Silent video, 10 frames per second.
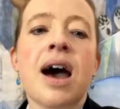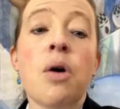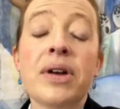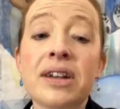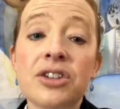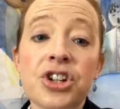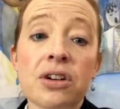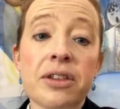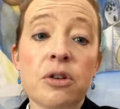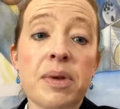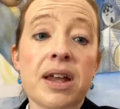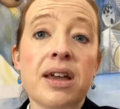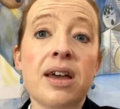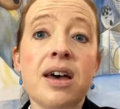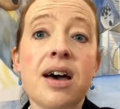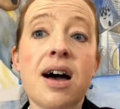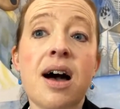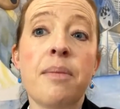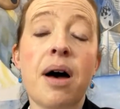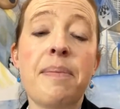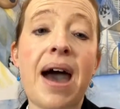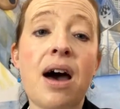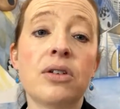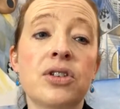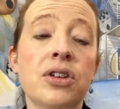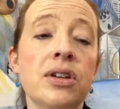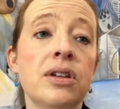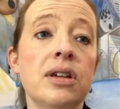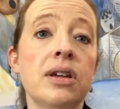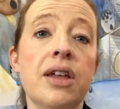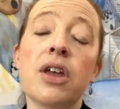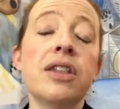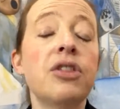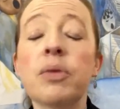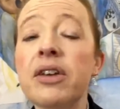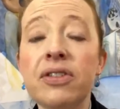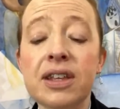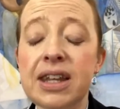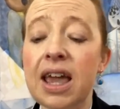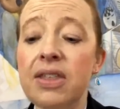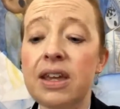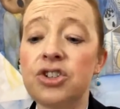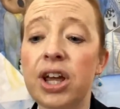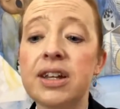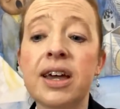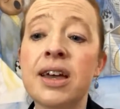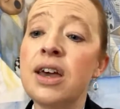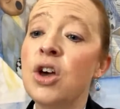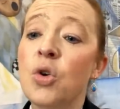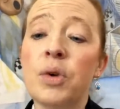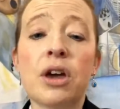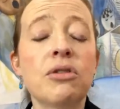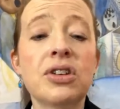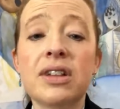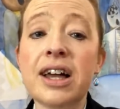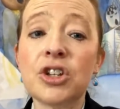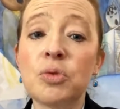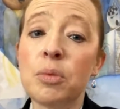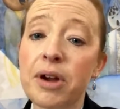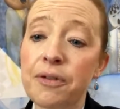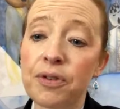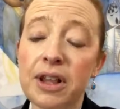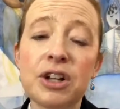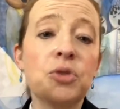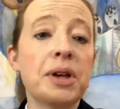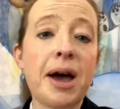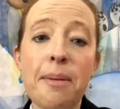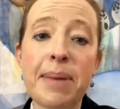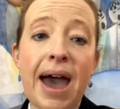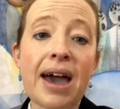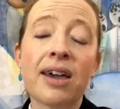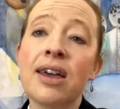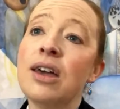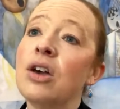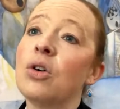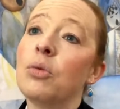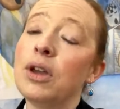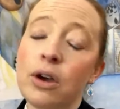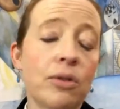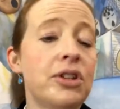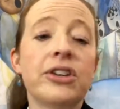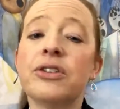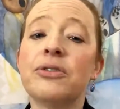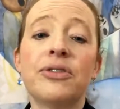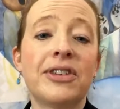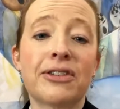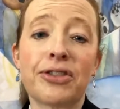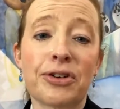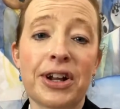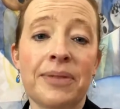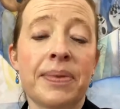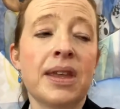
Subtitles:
I wanted to share a little bit about, and then the rest of the day, the agenda, we go to lunch, we break for lunch, we come back, we go till 6:30.